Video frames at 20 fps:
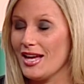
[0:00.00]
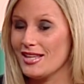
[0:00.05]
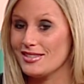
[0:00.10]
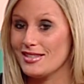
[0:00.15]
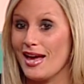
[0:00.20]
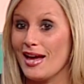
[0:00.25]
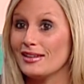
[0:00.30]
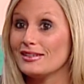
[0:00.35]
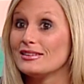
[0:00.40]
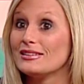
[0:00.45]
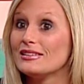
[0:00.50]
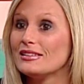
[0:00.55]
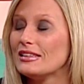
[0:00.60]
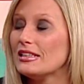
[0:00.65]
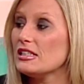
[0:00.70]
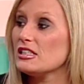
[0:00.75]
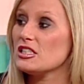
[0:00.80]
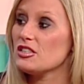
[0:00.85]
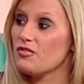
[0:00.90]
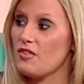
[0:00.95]
It's at
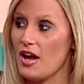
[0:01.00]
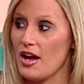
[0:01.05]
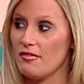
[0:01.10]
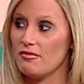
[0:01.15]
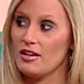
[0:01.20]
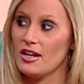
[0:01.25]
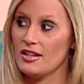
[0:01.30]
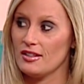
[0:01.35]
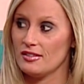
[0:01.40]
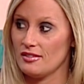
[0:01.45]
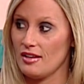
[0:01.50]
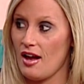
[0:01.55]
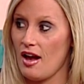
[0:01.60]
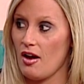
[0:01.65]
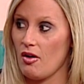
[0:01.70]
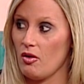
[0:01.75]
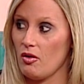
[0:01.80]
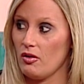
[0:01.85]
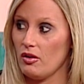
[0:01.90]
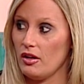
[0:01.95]
least five days
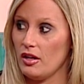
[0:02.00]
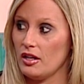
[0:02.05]
out,